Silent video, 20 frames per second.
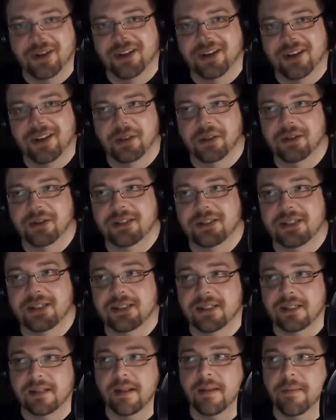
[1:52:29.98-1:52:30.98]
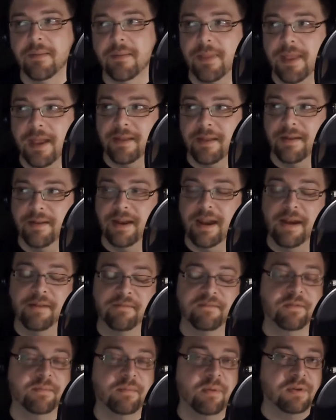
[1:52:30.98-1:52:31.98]
another season, and
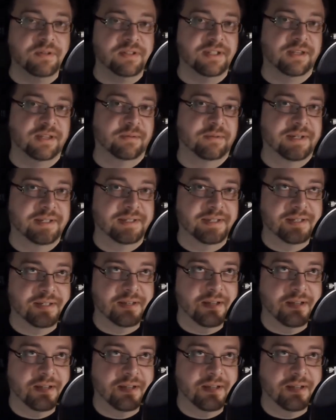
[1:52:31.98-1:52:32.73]
for mostly the reason